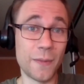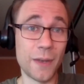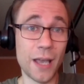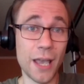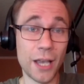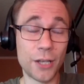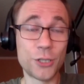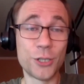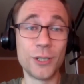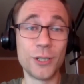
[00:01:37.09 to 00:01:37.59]

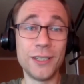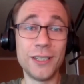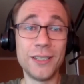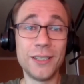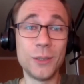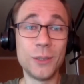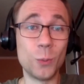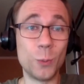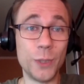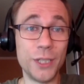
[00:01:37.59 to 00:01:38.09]
actually
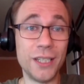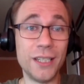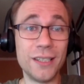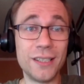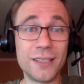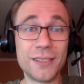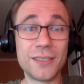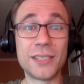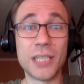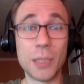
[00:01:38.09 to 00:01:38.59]
we need
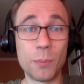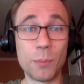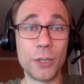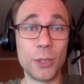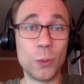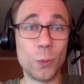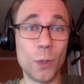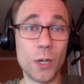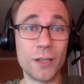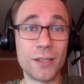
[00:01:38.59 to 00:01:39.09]

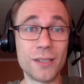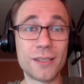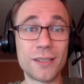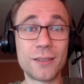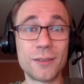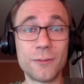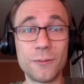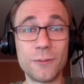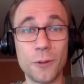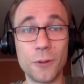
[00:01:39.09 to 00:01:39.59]
separate ones
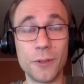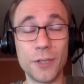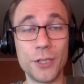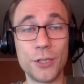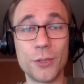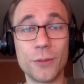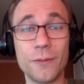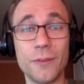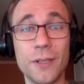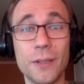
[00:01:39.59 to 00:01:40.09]
for
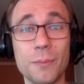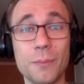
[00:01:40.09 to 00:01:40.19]
each of them.